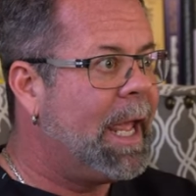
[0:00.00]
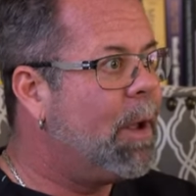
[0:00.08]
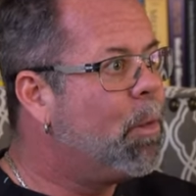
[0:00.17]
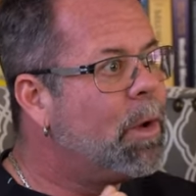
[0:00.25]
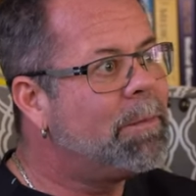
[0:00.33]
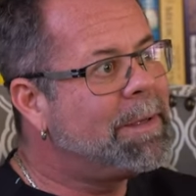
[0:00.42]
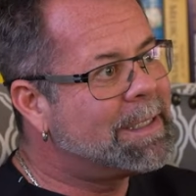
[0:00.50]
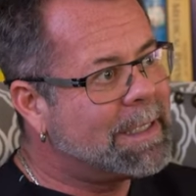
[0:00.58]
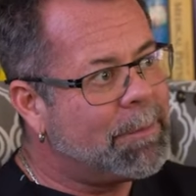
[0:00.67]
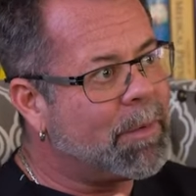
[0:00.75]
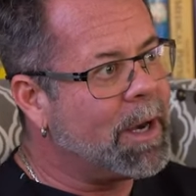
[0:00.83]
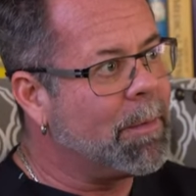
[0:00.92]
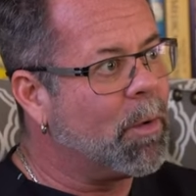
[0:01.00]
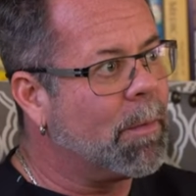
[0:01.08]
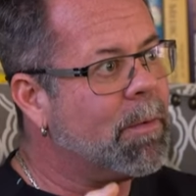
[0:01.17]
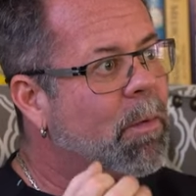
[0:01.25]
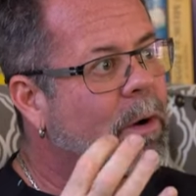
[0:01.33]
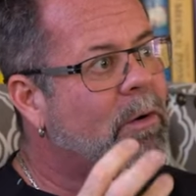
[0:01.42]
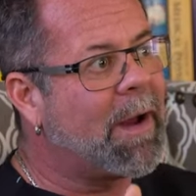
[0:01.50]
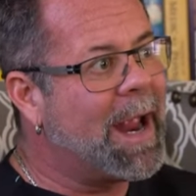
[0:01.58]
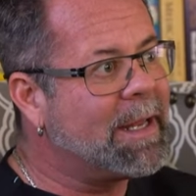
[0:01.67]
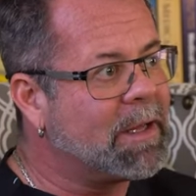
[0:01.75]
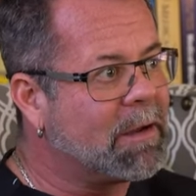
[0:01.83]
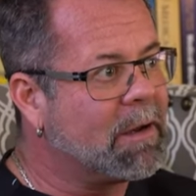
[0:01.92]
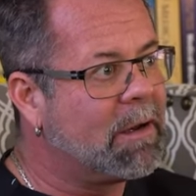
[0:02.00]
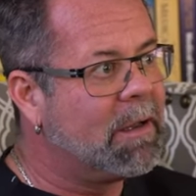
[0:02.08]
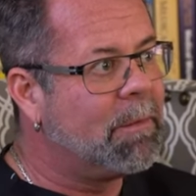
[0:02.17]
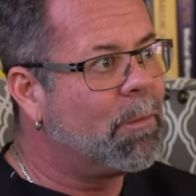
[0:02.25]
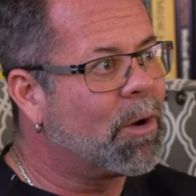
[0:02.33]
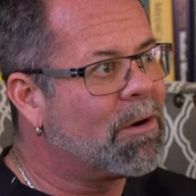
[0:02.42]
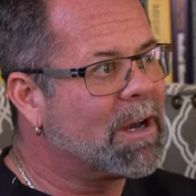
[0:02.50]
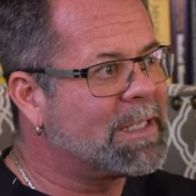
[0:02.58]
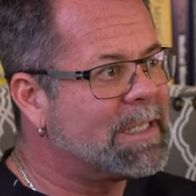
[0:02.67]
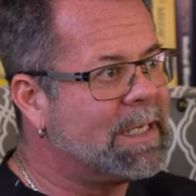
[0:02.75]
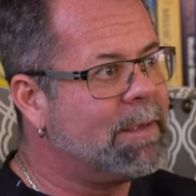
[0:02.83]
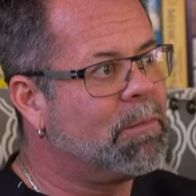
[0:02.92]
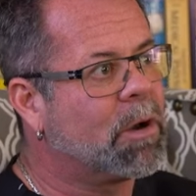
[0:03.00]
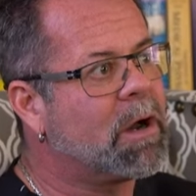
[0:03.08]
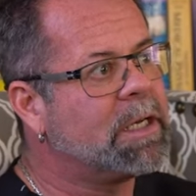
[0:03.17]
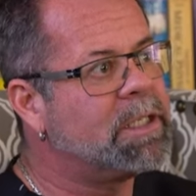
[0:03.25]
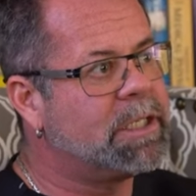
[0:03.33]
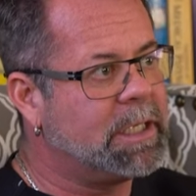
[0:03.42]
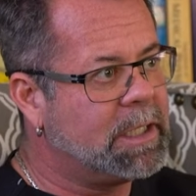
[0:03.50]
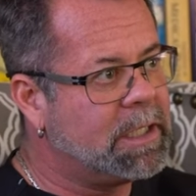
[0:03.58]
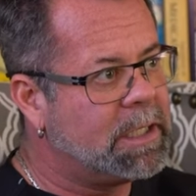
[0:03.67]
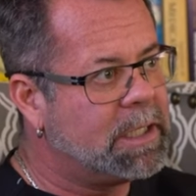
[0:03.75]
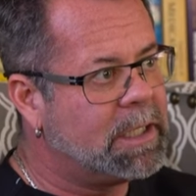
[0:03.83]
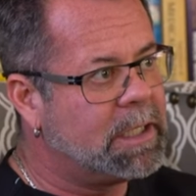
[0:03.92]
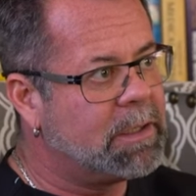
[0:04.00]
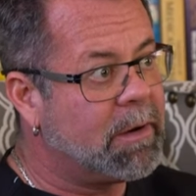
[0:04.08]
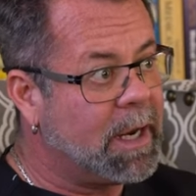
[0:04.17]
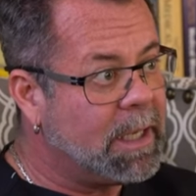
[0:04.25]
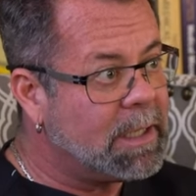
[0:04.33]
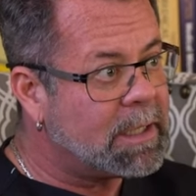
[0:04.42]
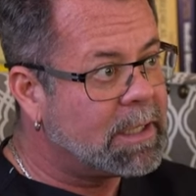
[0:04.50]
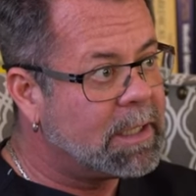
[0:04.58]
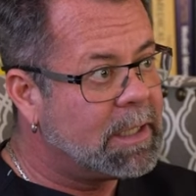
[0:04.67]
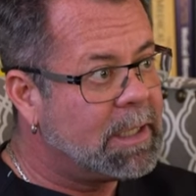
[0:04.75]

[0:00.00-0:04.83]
it wouldn't be slippery anymore. It'd be more granular, more crusty, more crunchy, right?